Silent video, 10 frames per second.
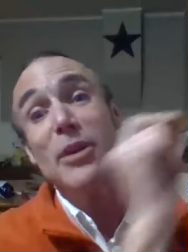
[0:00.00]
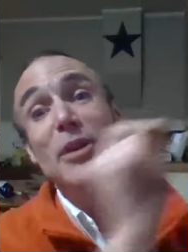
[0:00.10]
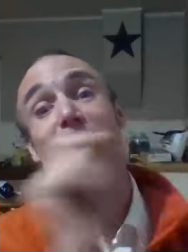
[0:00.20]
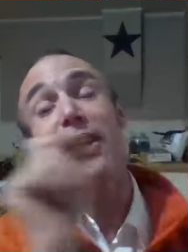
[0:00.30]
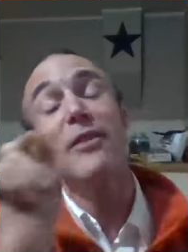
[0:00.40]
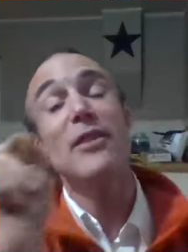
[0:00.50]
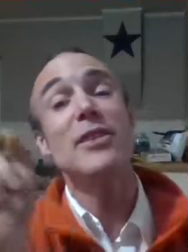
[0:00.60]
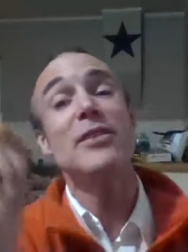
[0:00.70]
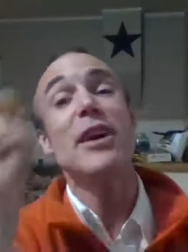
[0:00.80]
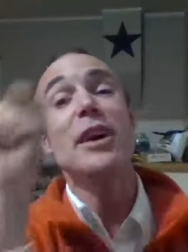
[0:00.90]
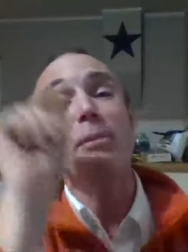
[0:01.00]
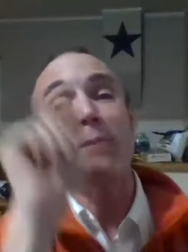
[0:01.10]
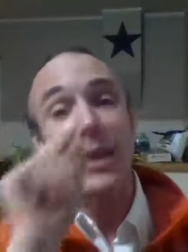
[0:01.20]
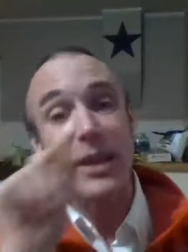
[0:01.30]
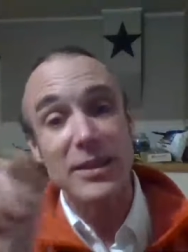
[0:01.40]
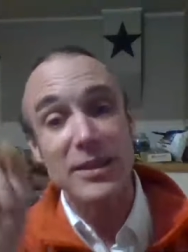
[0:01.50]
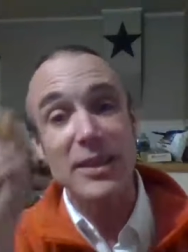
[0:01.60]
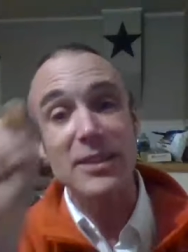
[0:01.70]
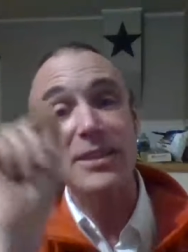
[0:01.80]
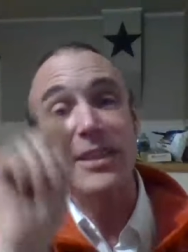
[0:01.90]
billion of us, because
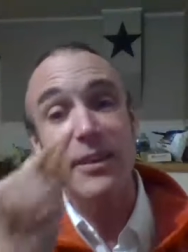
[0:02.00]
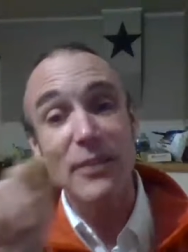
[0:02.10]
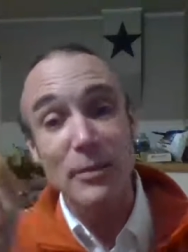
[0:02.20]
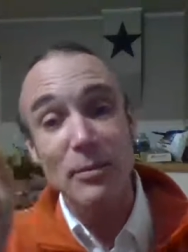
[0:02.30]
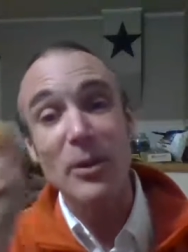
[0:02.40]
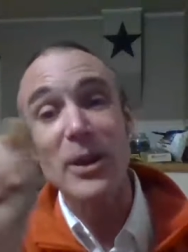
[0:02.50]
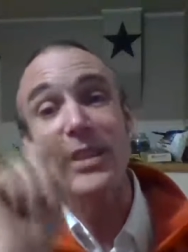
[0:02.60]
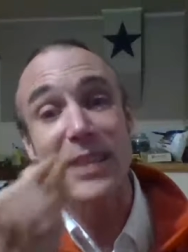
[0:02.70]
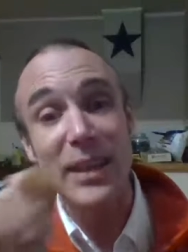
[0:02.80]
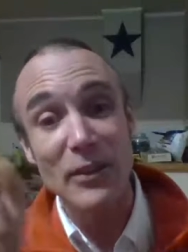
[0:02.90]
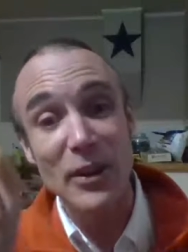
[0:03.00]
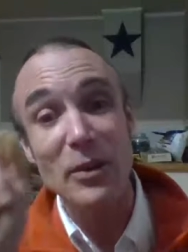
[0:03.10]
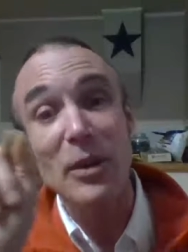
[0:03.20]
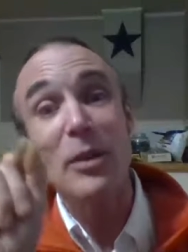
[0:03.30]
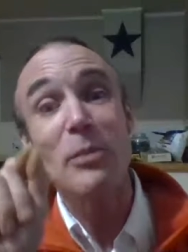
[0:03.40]
there's 7.7